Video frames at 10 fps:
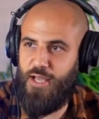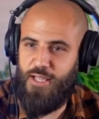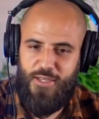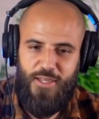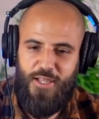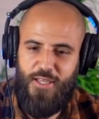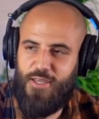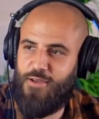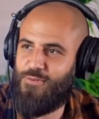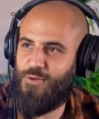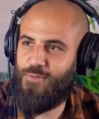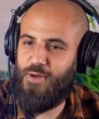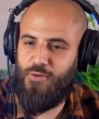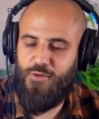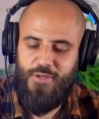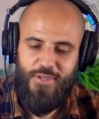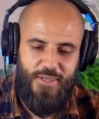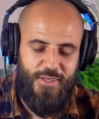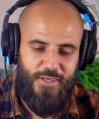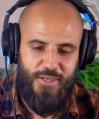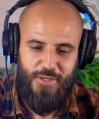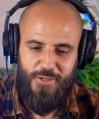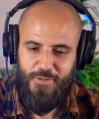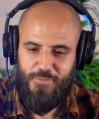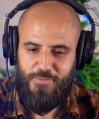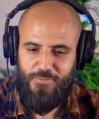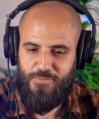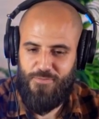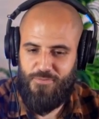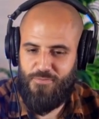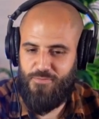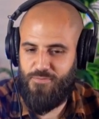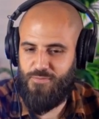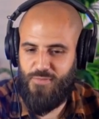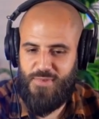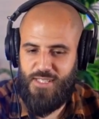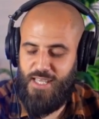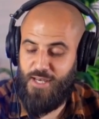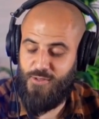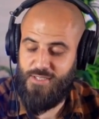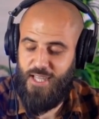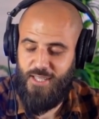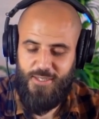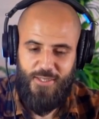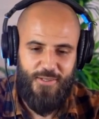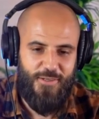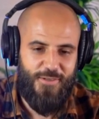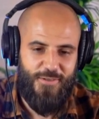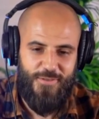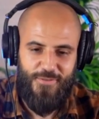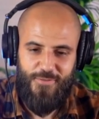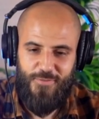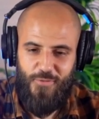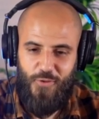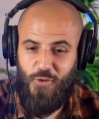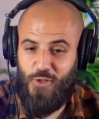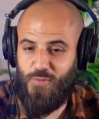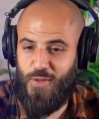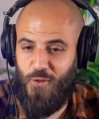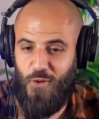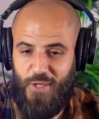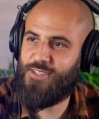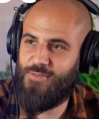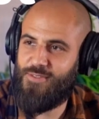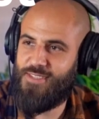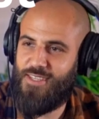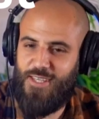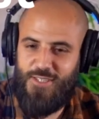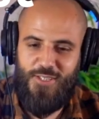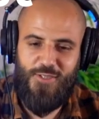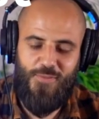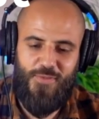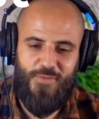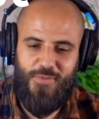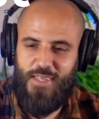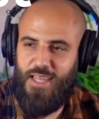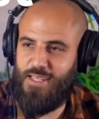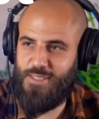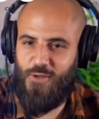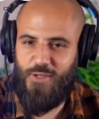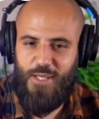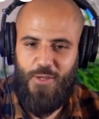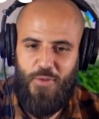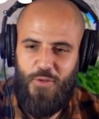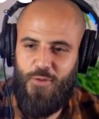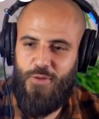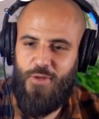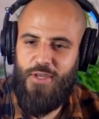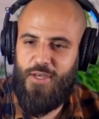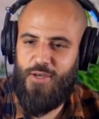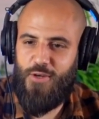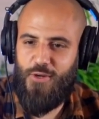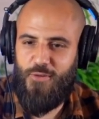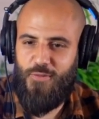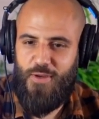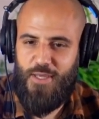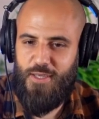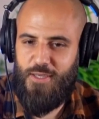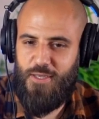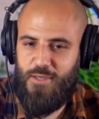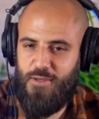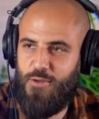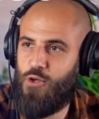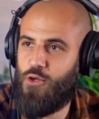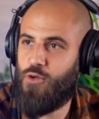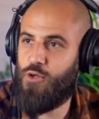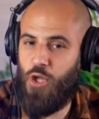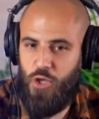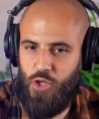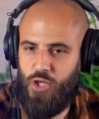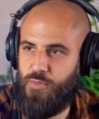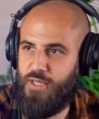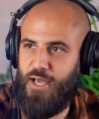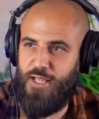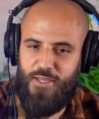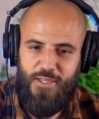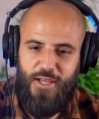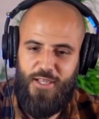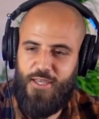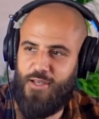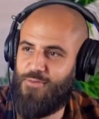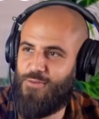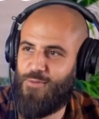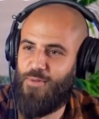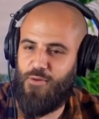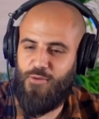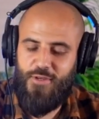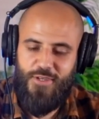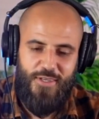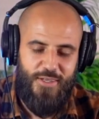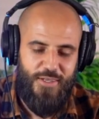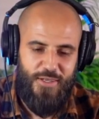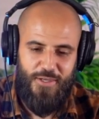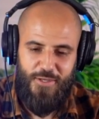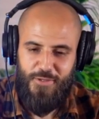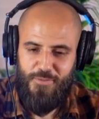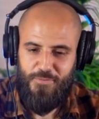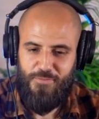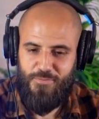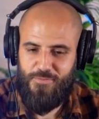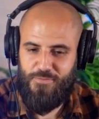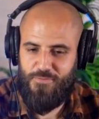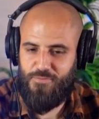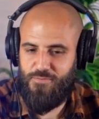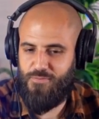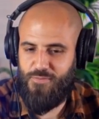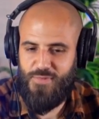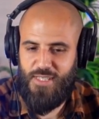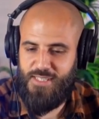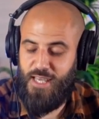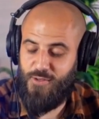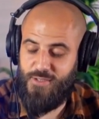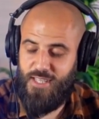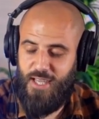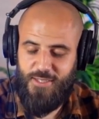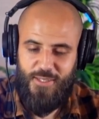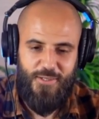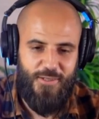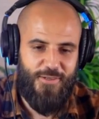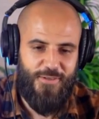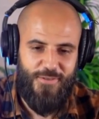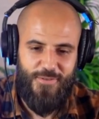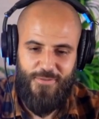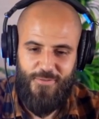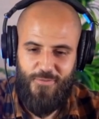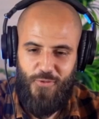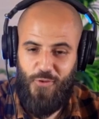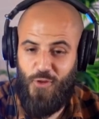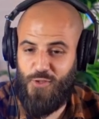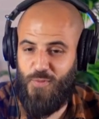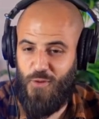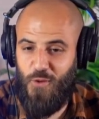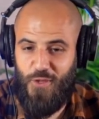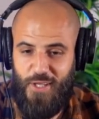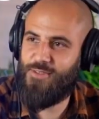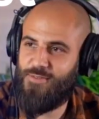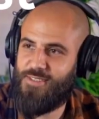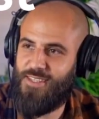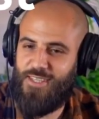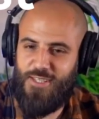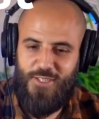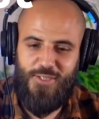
Exactly. And if you're someone who struggles to get enough fruits and veggies in your diet normally, well, smoothies can be a really easy way to up your intake. Plus, there's something to be said about simplicity. No agonizing over meal plans, no huge grocery hauls, just prepped ingredients ready to blend.